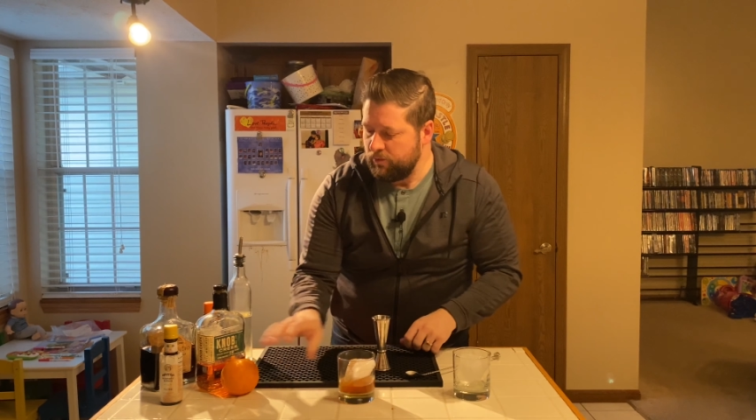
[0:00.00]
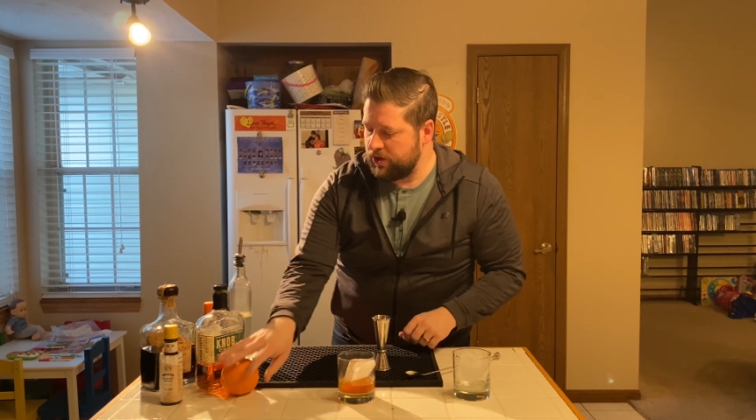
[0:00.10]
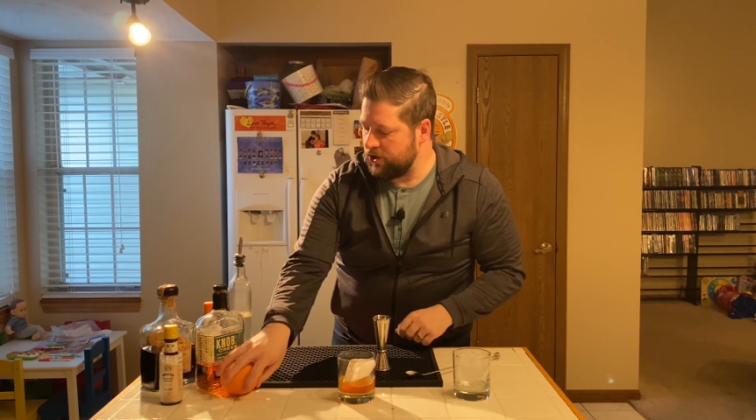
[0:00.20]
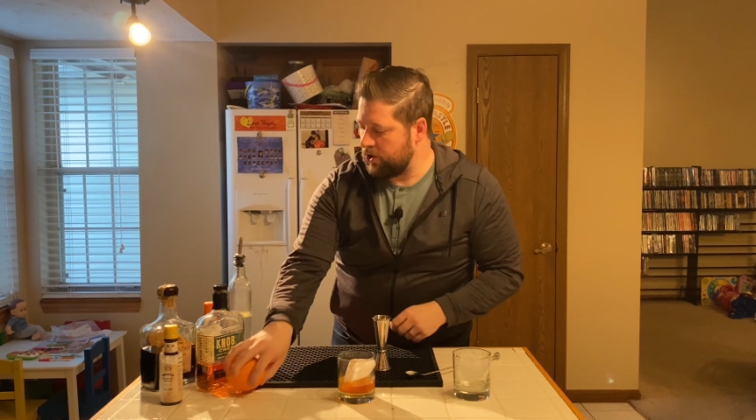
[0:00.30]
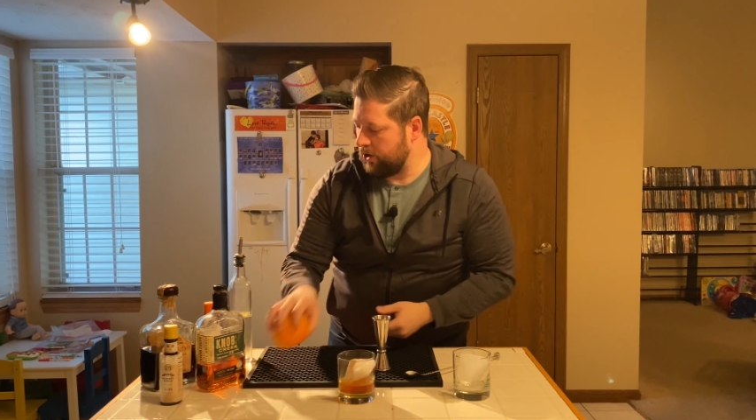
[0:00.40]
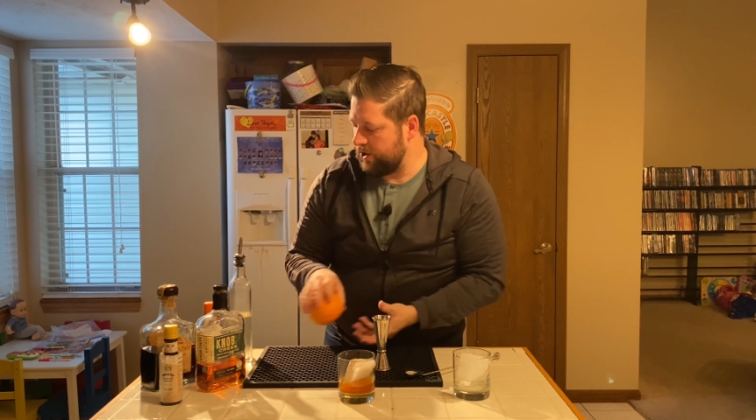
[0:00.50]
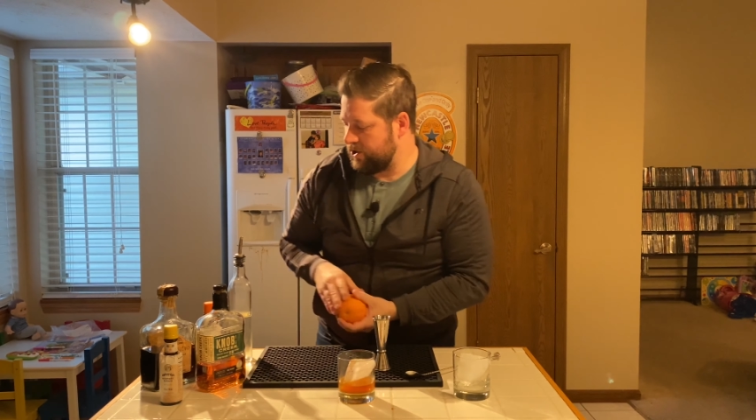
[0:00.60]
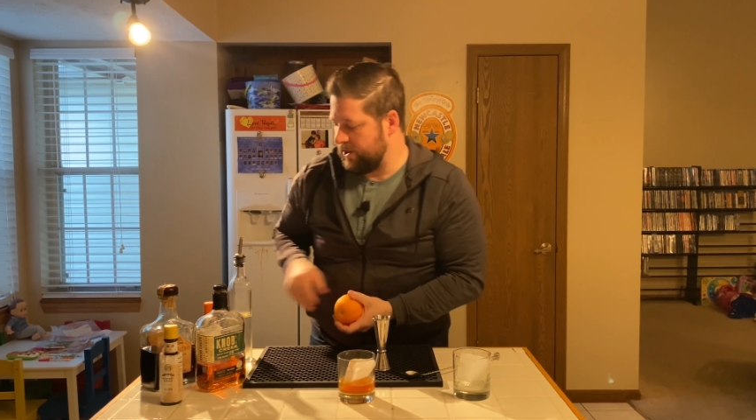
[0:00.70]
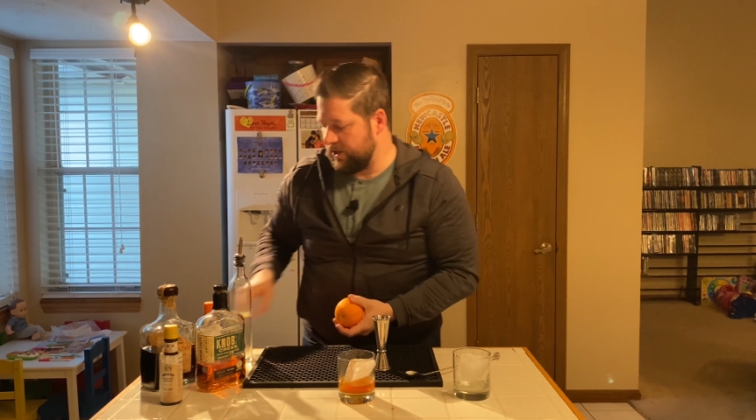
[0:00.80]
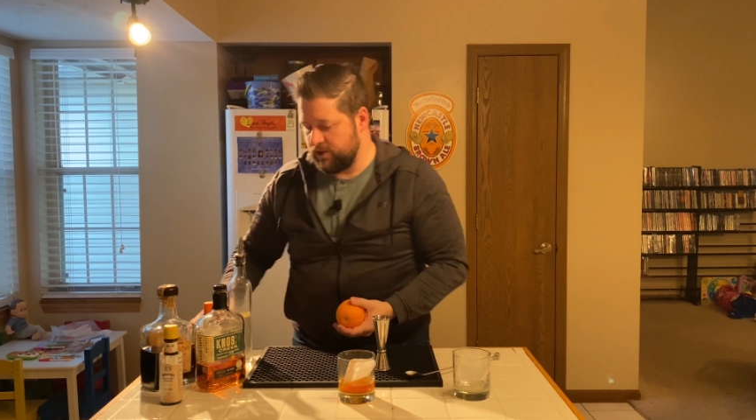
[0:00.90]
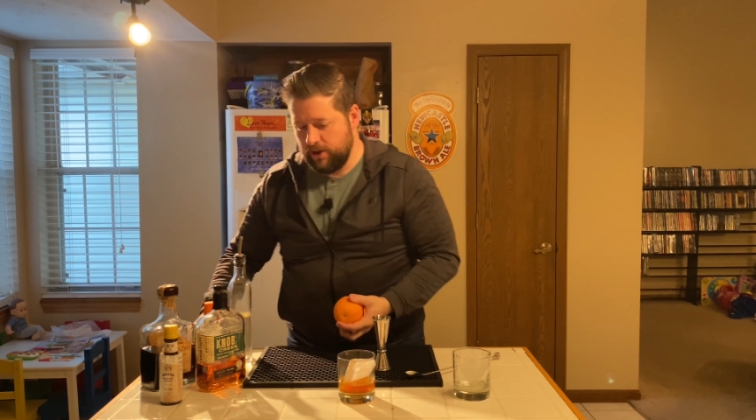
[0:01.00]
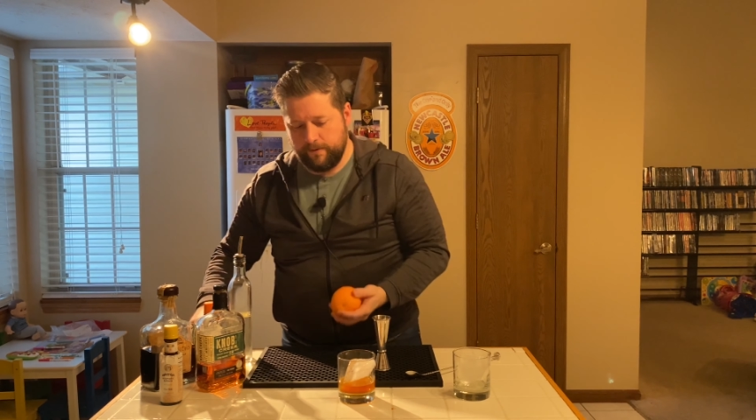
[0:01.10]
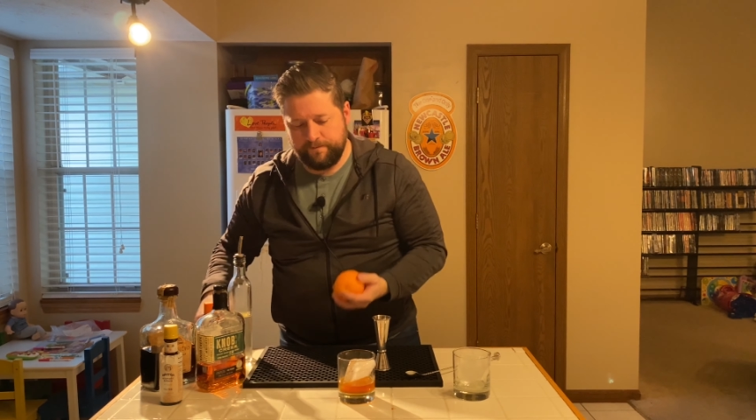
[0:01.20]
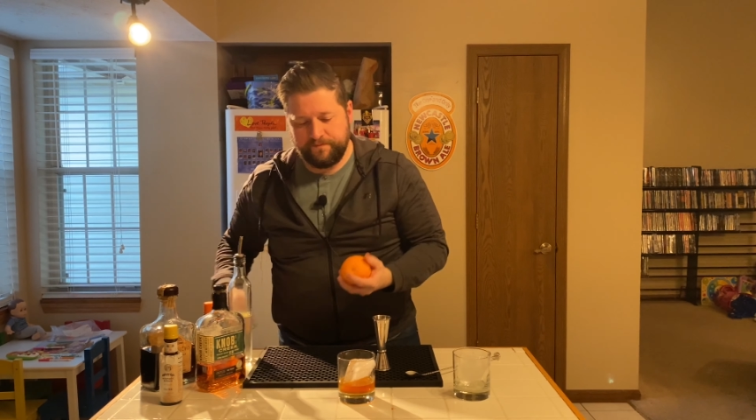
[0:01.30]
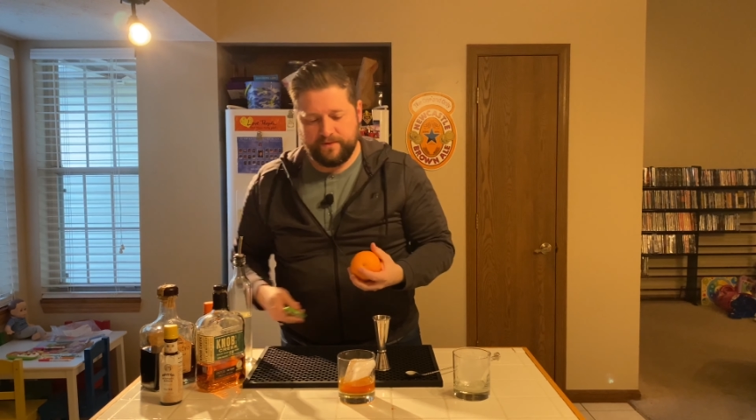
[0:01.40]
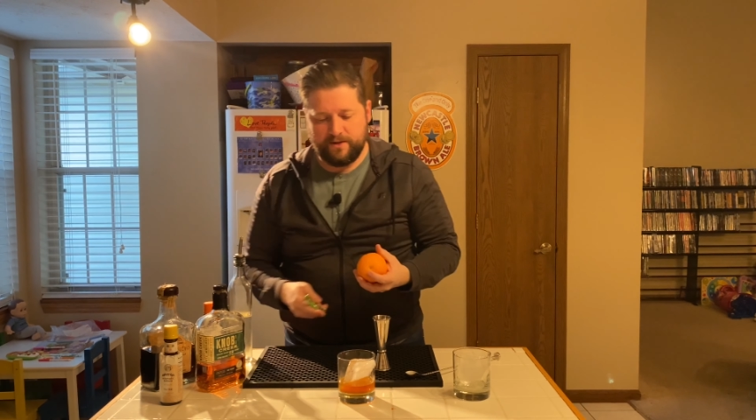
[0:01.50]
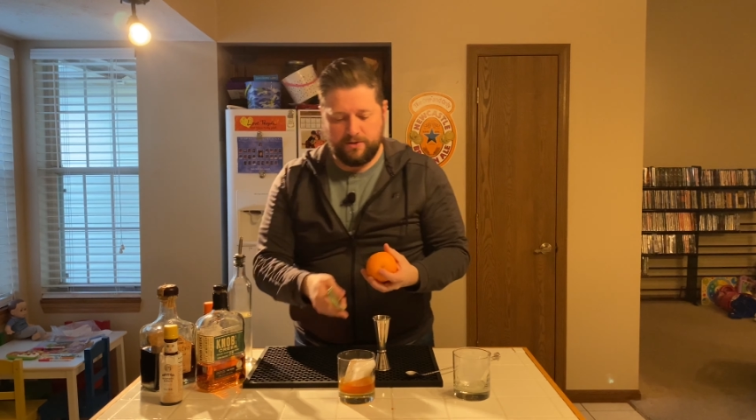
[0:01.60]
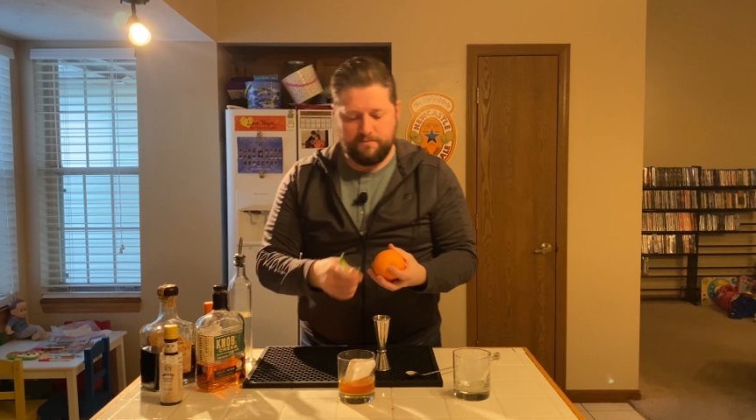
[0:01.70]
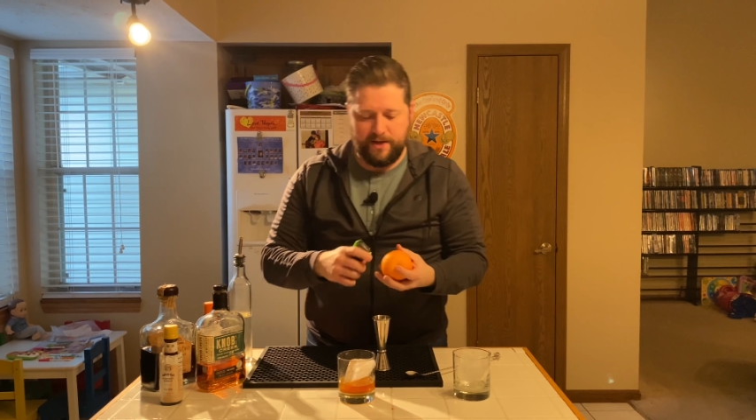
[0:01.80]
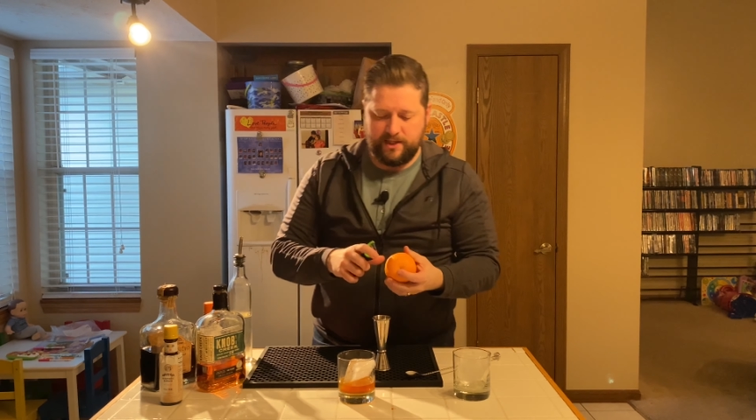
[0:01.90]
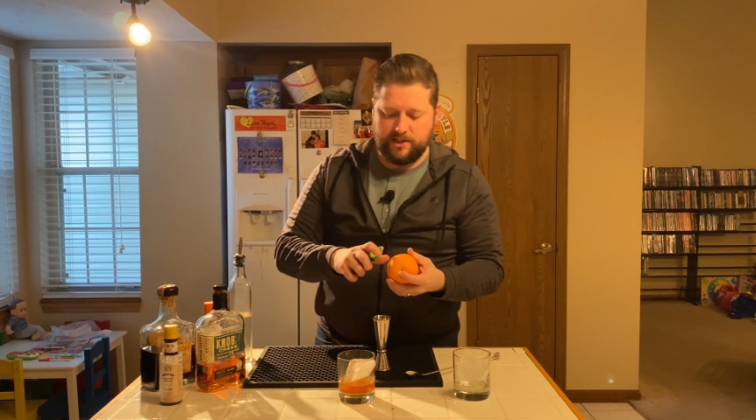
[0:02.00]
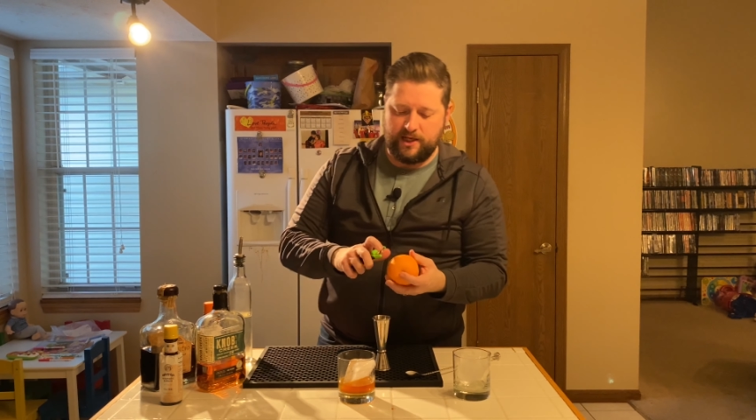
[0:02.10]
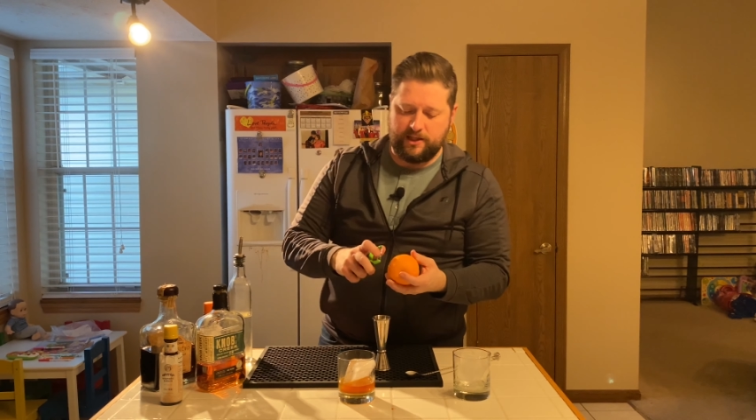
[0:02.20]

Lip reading: We could garnish this though. Take this